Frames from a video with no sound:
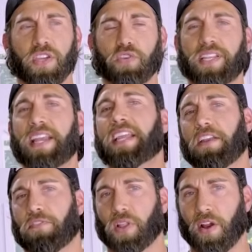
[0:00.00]
you tend to
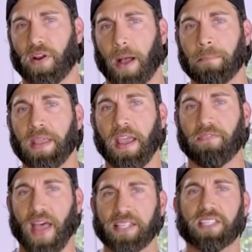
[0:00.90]
get flared up.
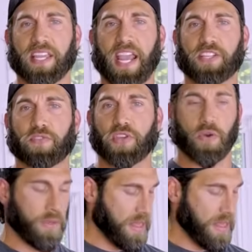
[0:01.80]
If that's the case for you,